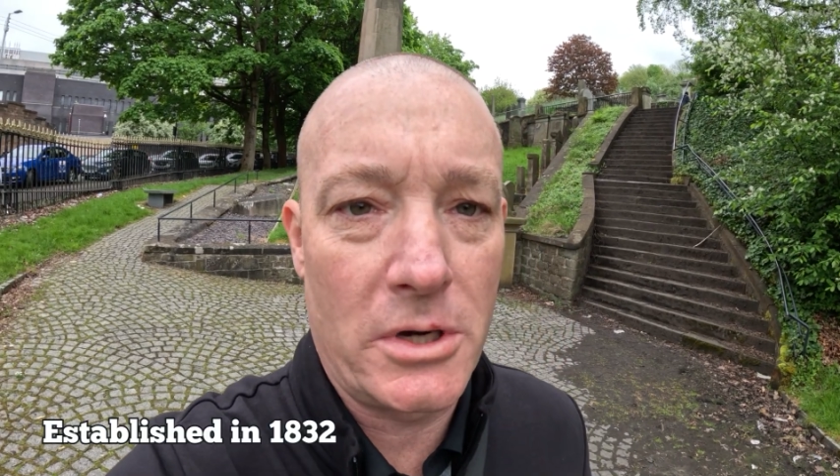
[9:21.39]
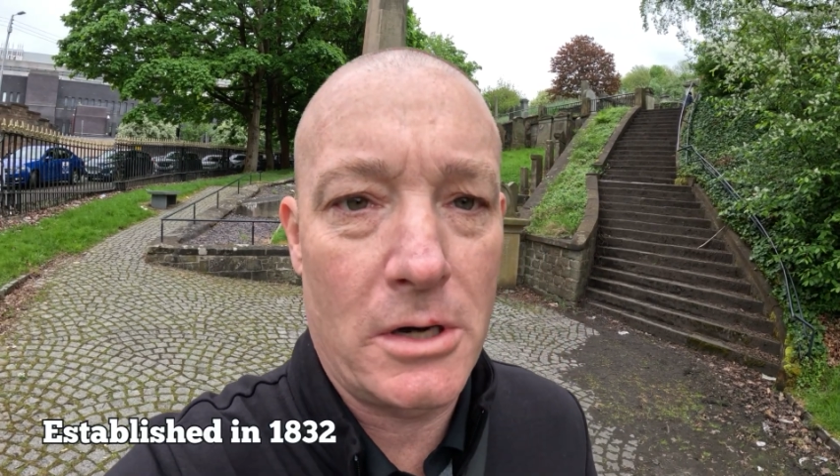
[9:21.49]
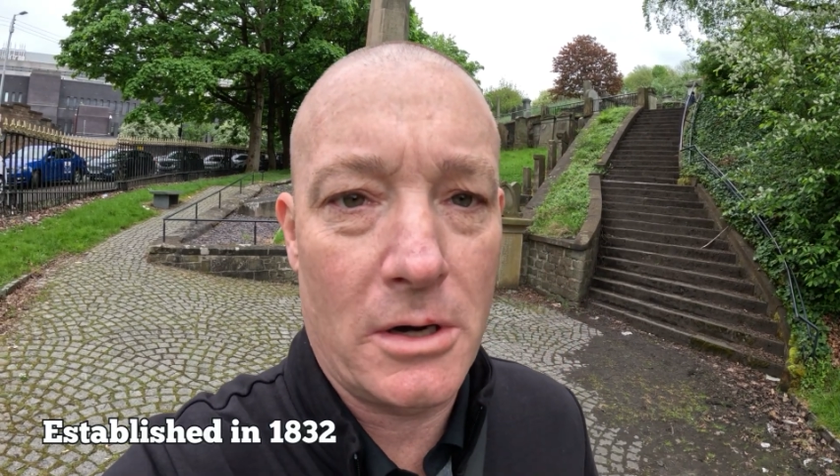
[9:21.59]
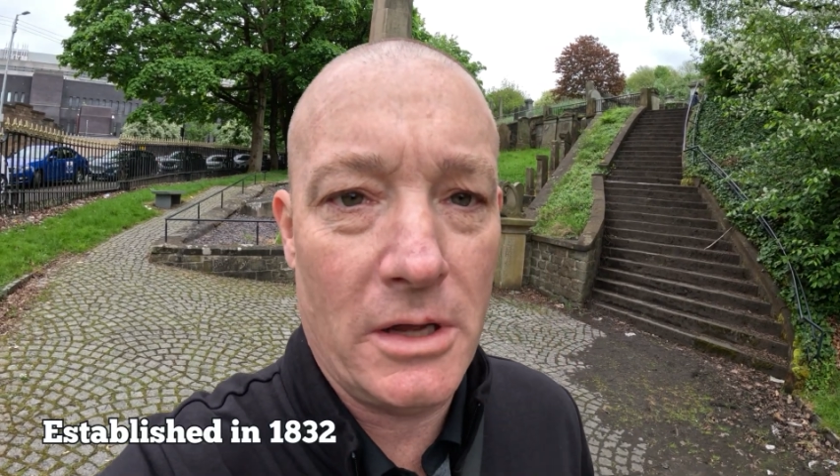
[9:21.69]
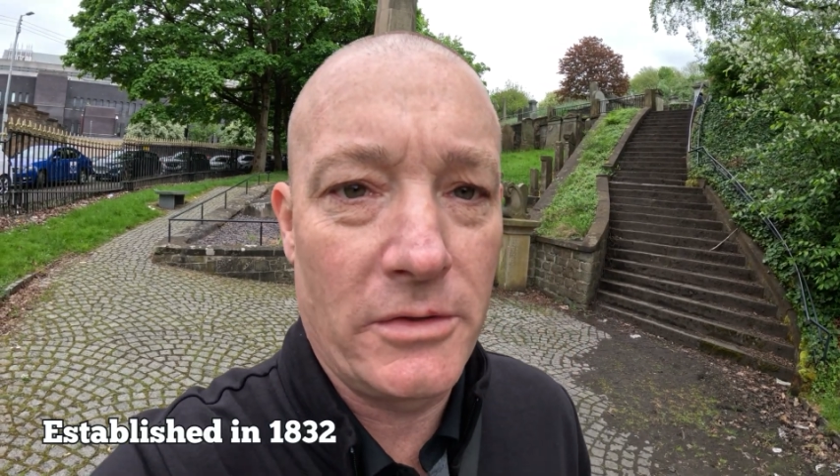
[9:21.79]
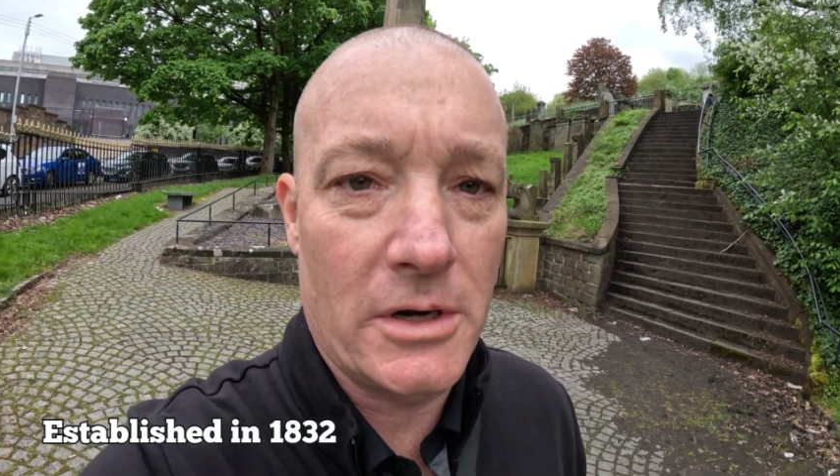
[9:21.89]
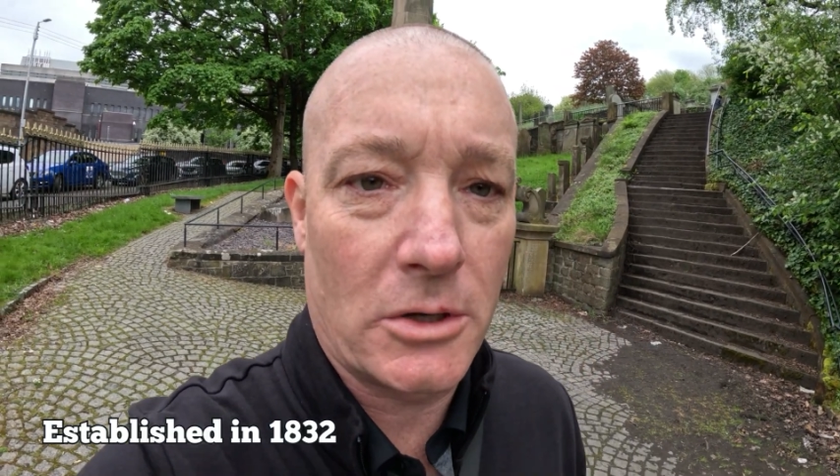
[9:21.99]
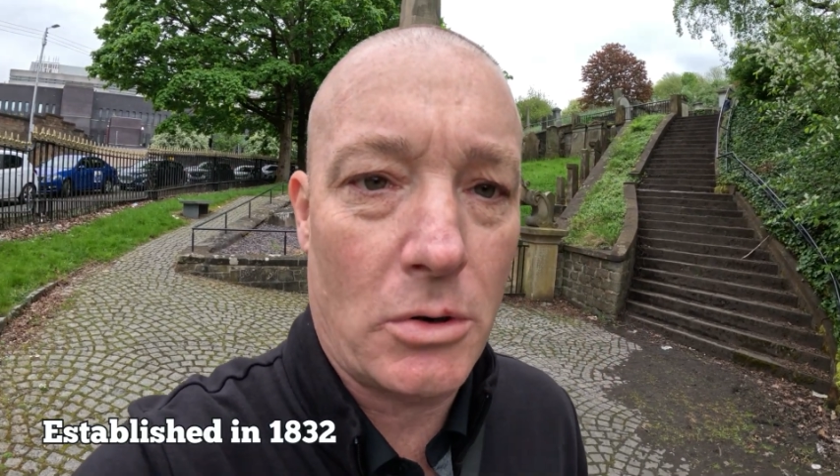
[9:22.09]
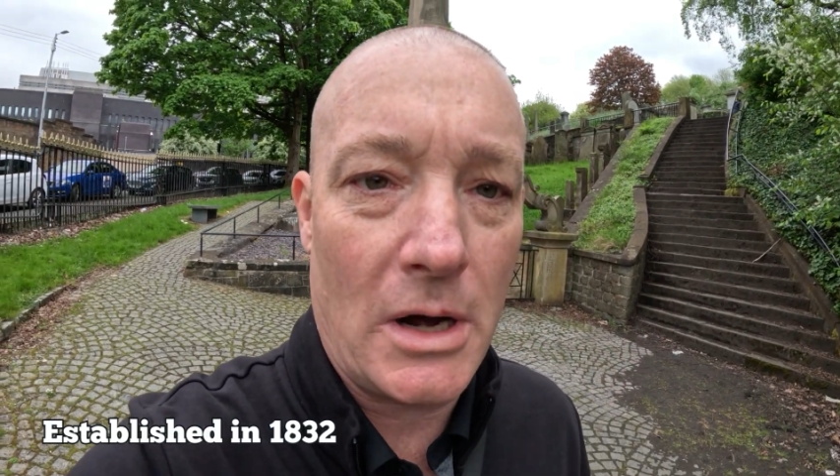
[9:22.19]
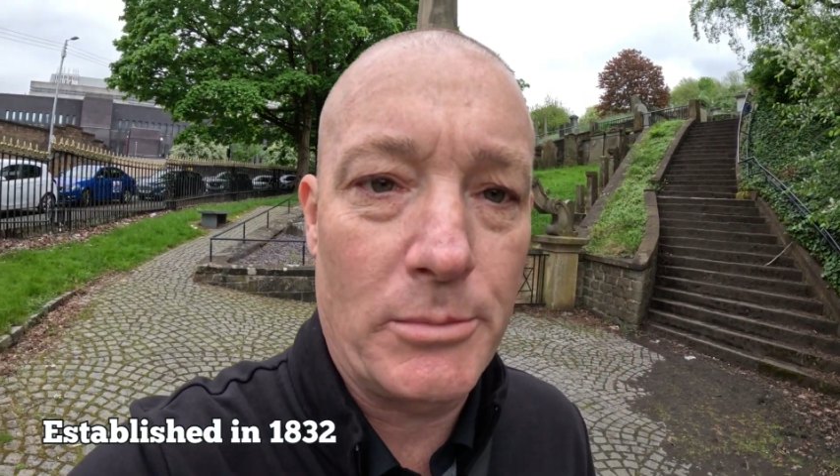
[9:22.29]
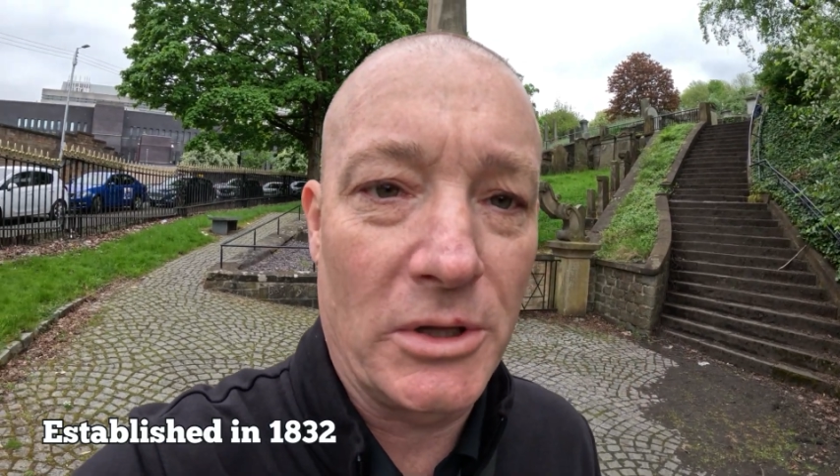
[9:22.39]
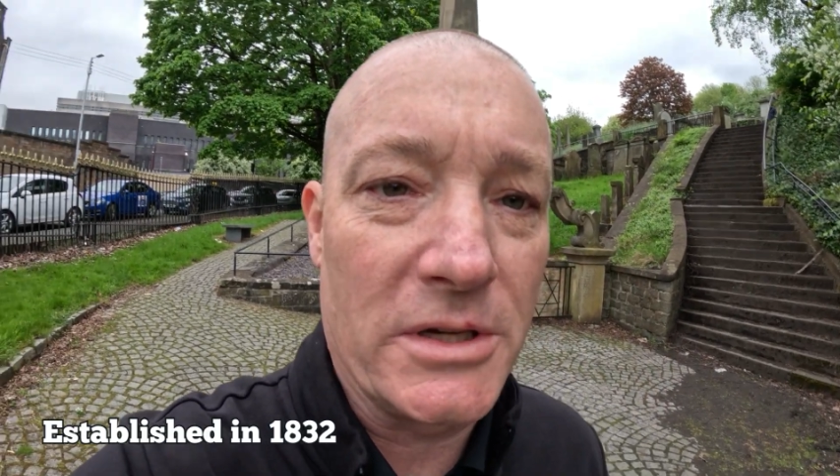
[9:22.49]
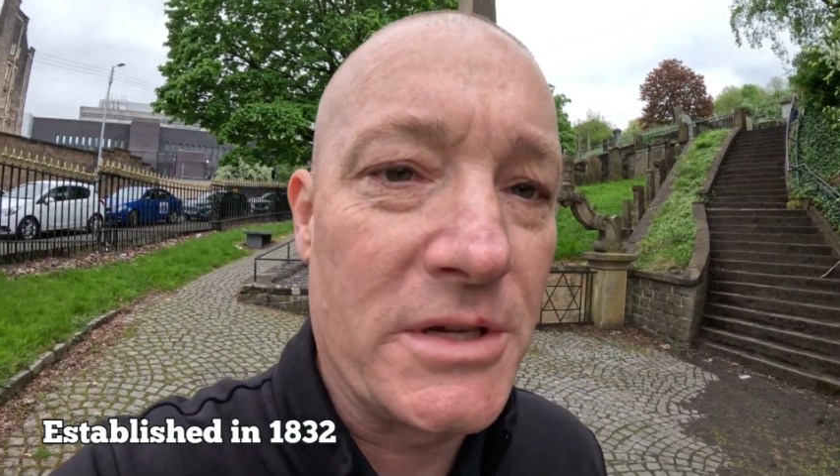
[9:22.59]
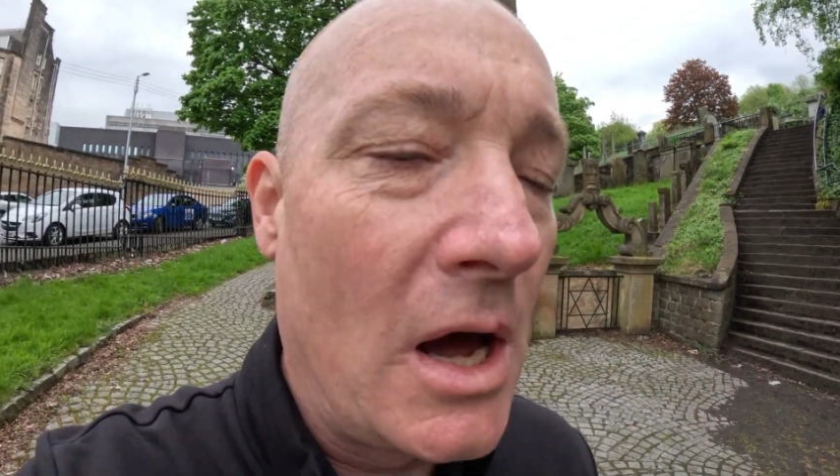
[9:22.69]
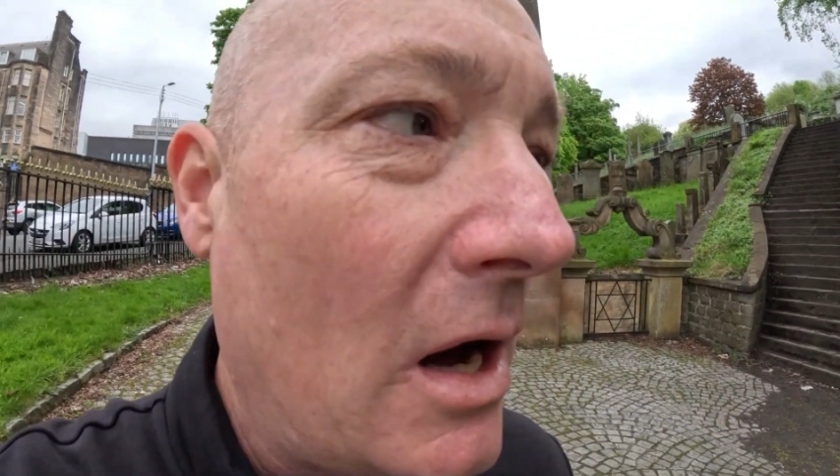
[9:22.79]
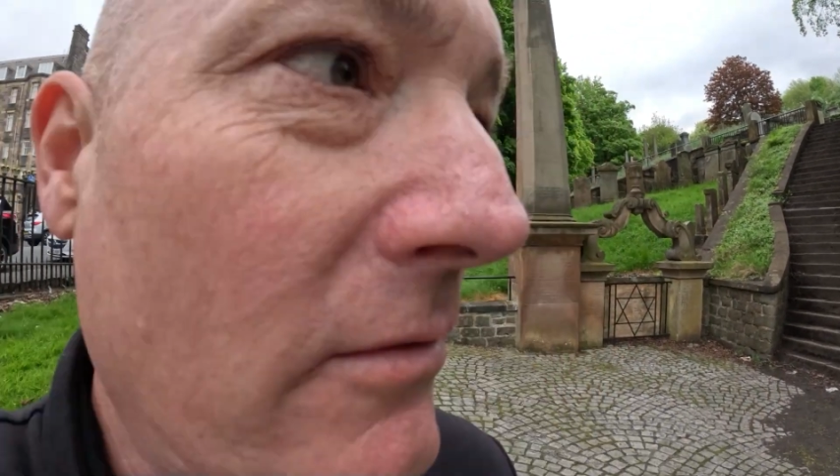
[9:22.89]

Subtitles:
here in the necropolis, a